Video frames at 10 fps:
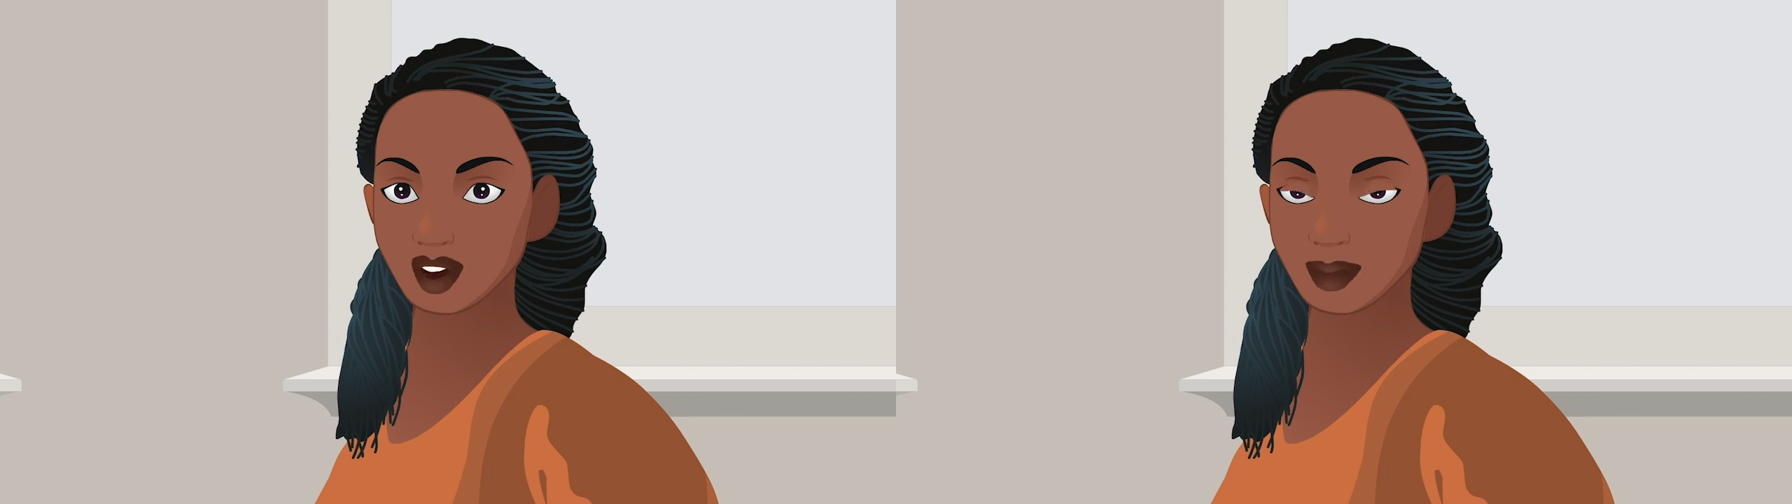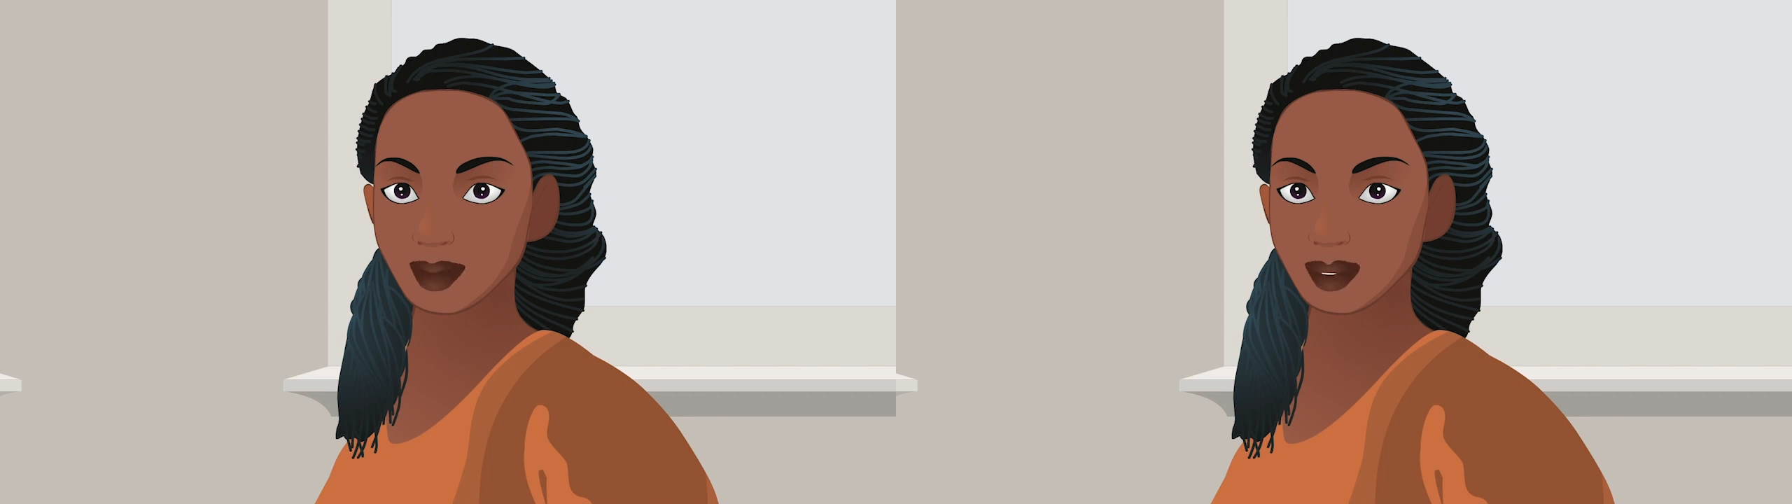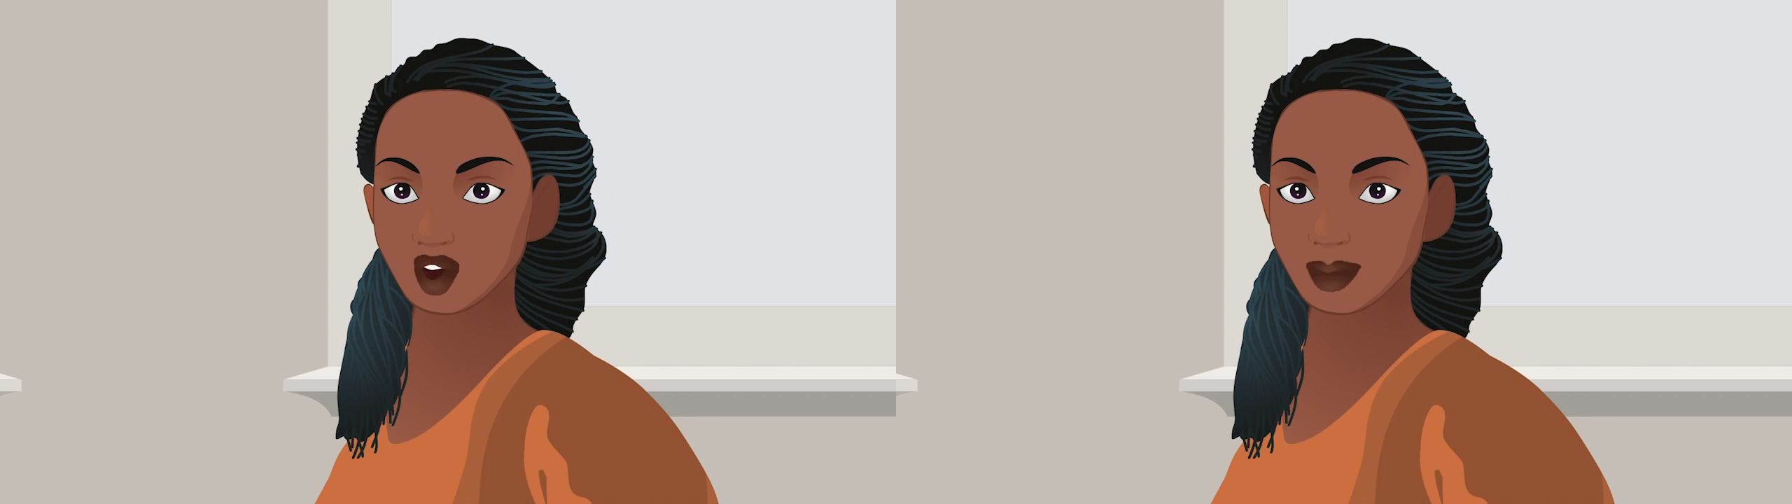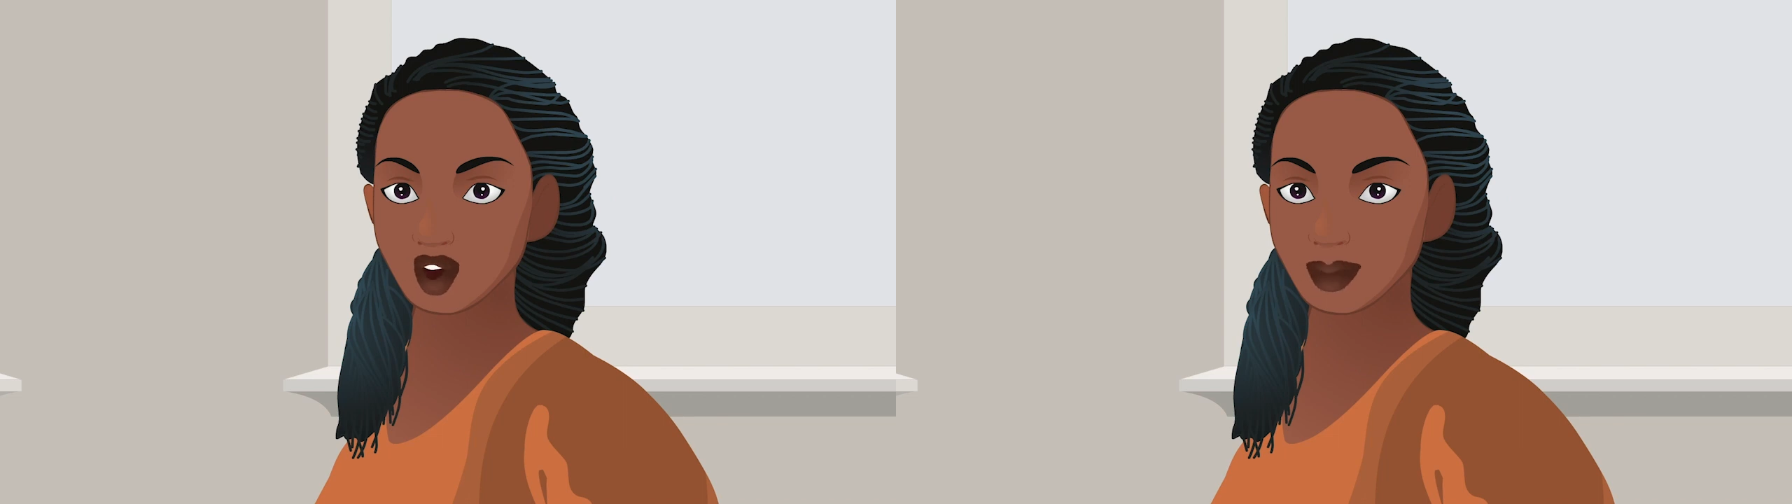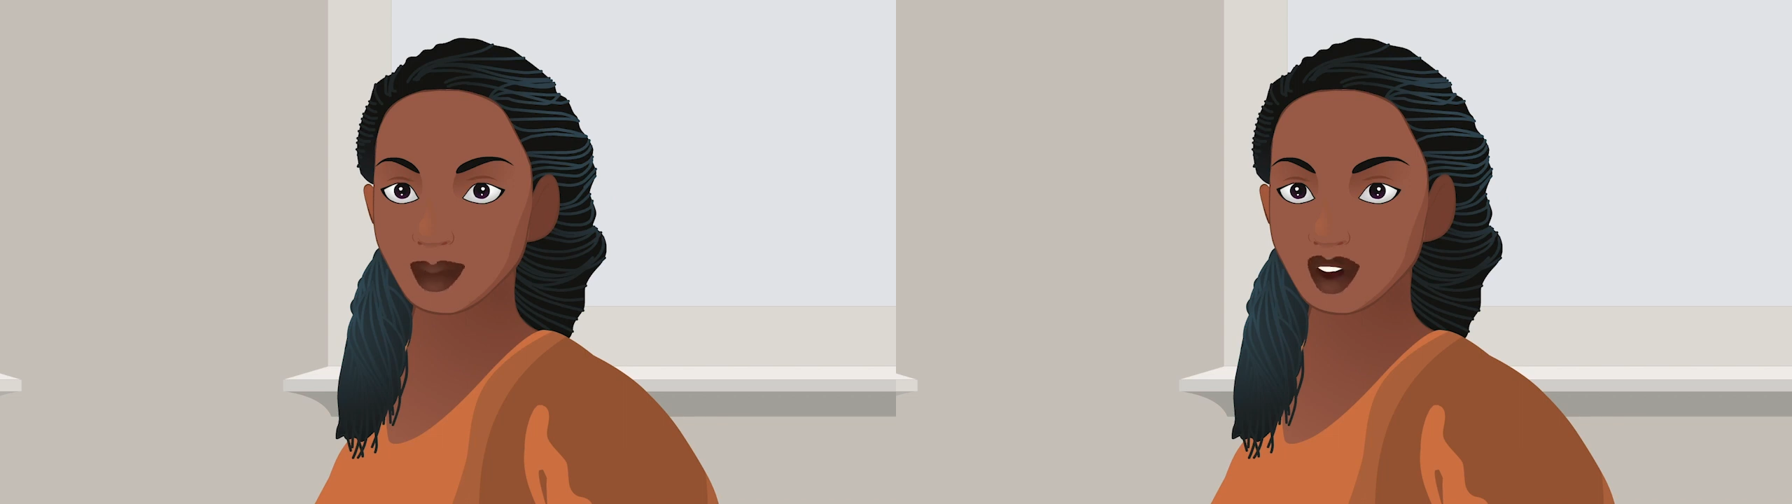in taxable
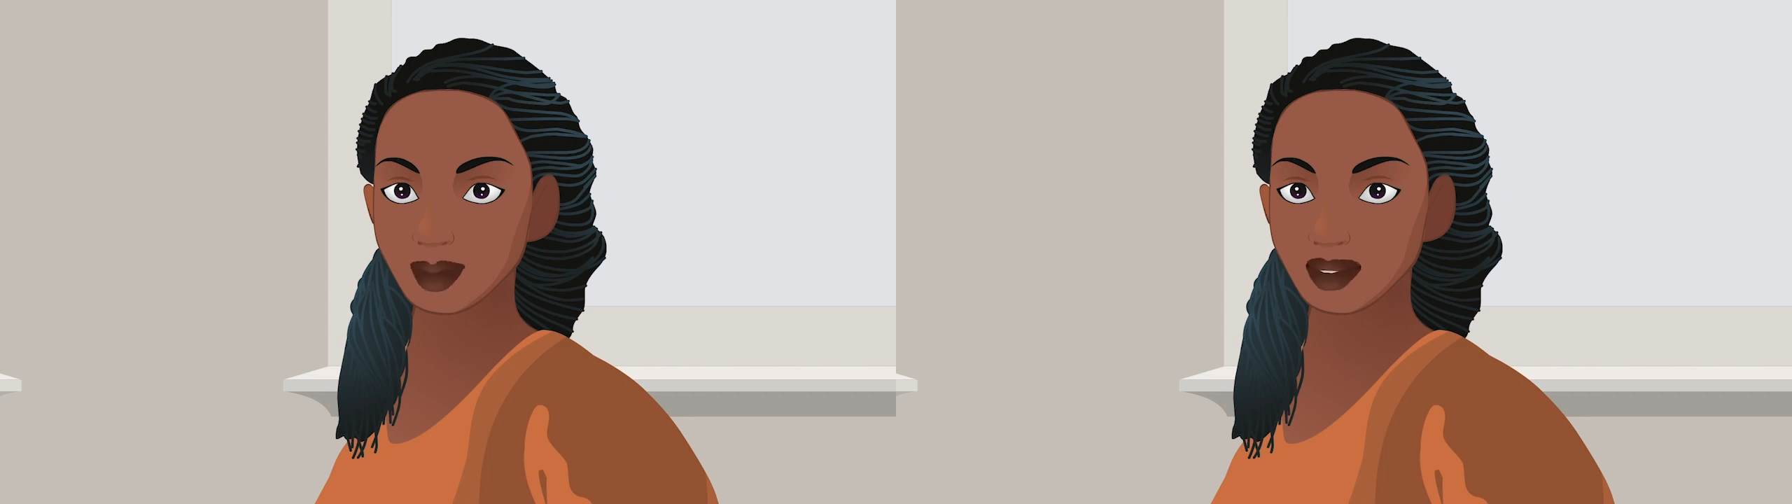income in